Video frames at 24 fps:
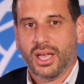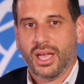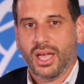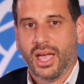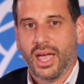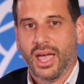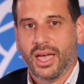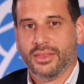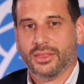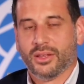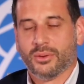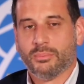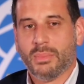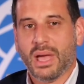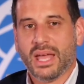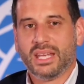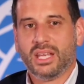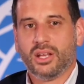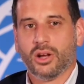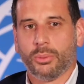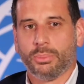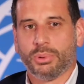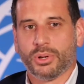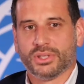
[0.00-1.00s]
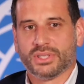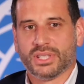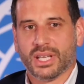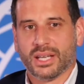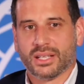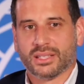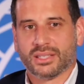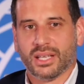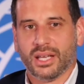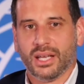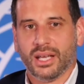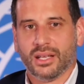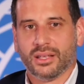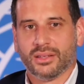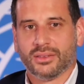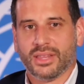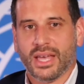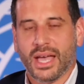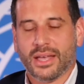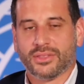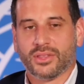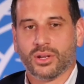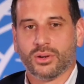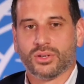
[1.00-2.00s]
And many are predicting
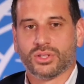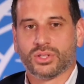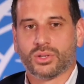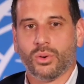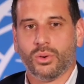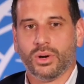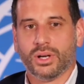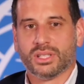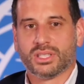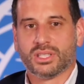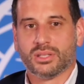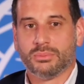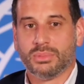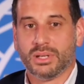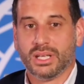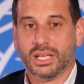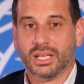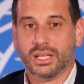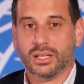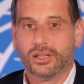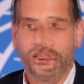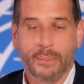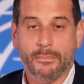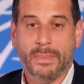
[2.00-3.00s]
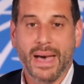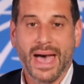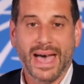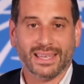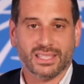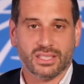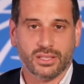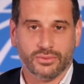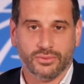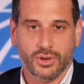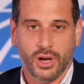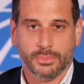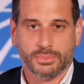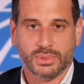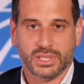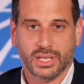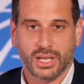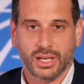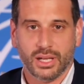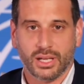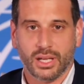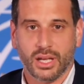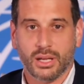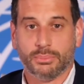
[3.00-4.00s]
that there is going to be a massive
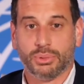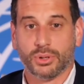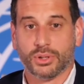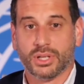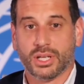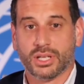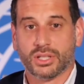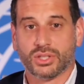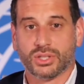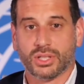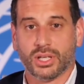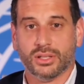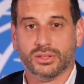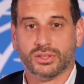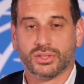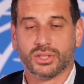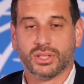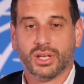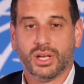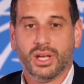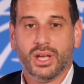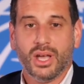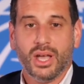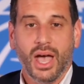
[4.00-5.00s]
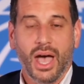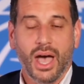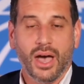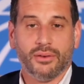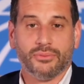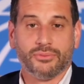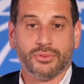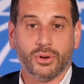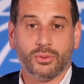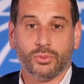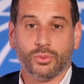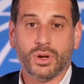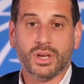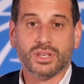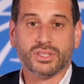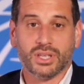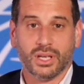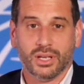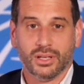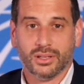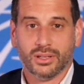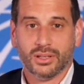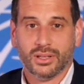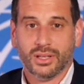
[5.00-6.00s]
uptick, and predictions have
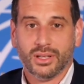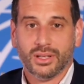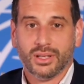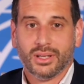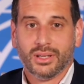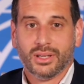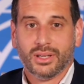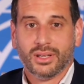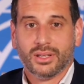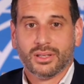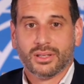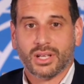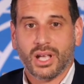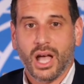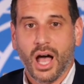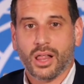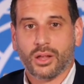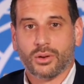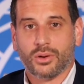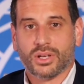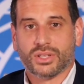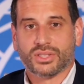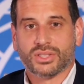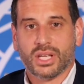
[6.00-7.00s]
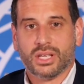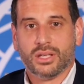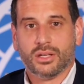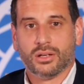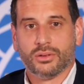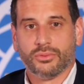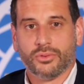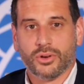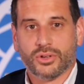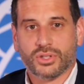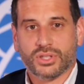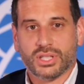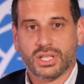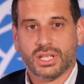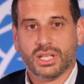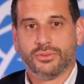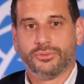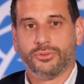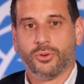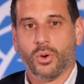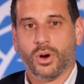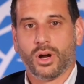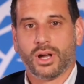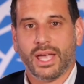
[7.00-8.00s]
risen. Colorado State University
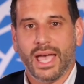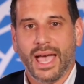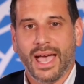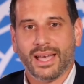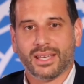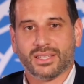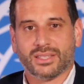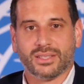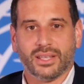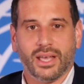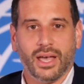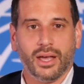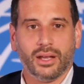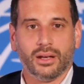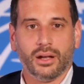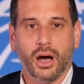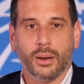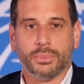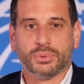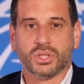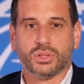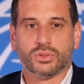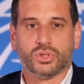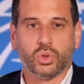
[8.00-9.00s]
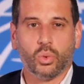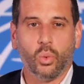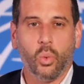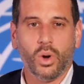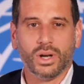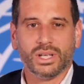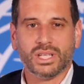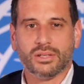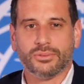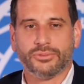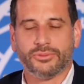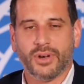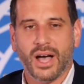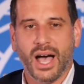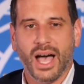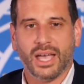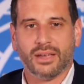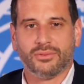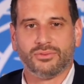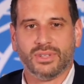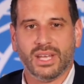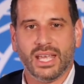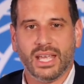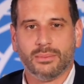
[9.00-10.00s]
forecasts that up to
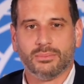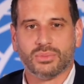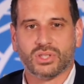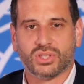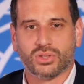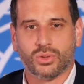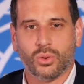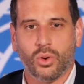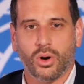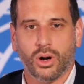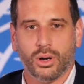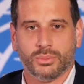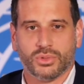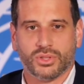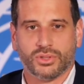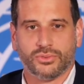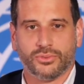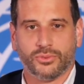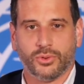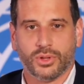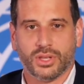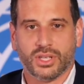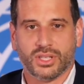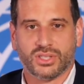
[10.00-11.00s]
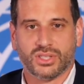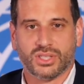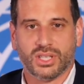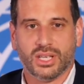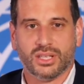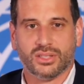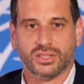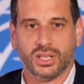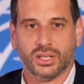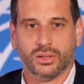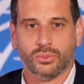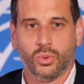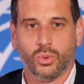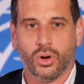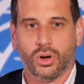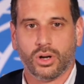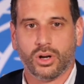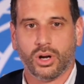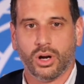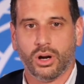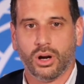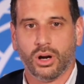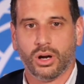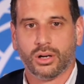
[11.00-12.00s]
25 named storms for this season will
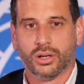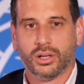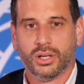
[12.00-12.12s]
occur,